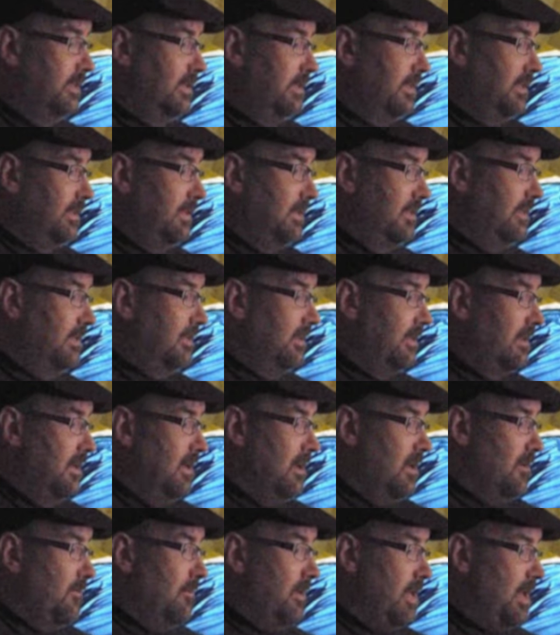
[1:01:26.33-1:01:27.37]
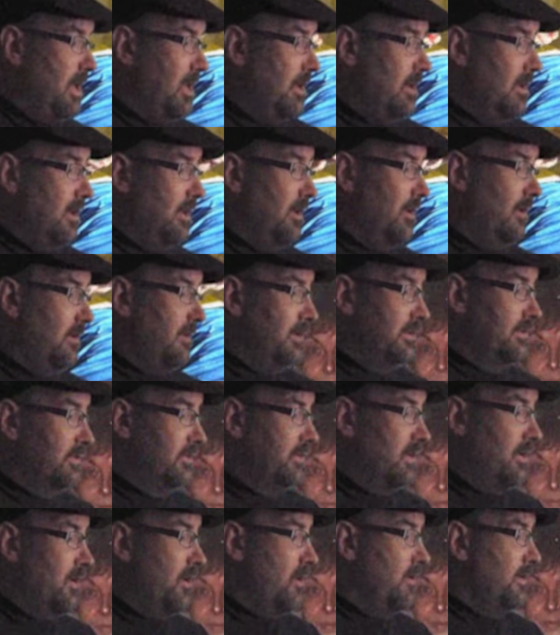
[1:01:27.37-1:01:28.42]
heavily. It
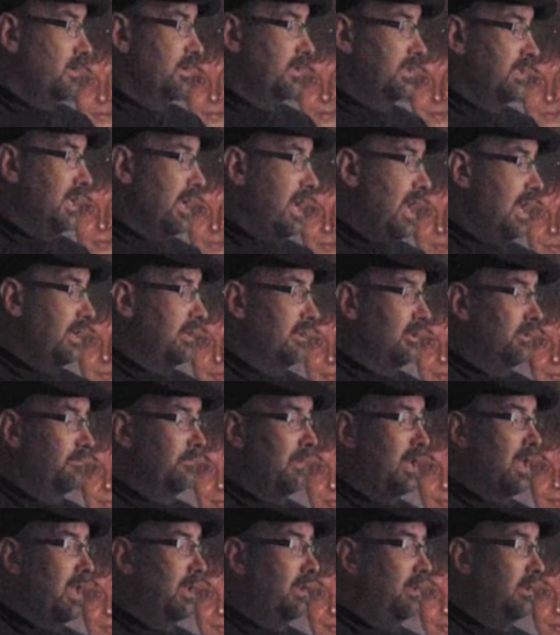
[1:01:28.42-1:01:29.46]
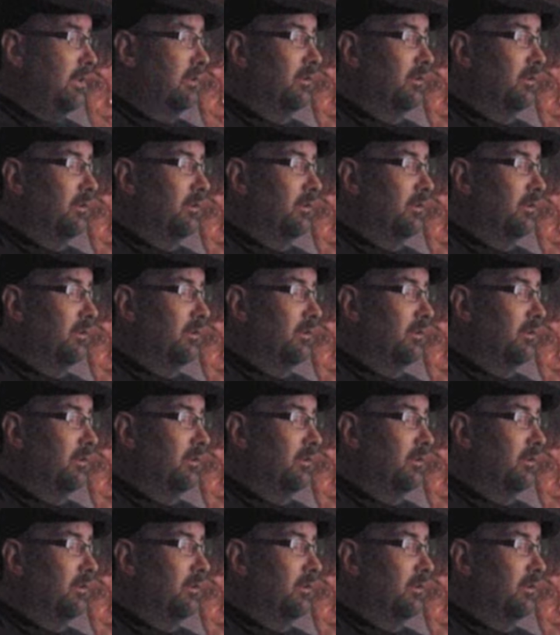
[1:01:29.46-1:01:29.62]
was the middle of the afternoon.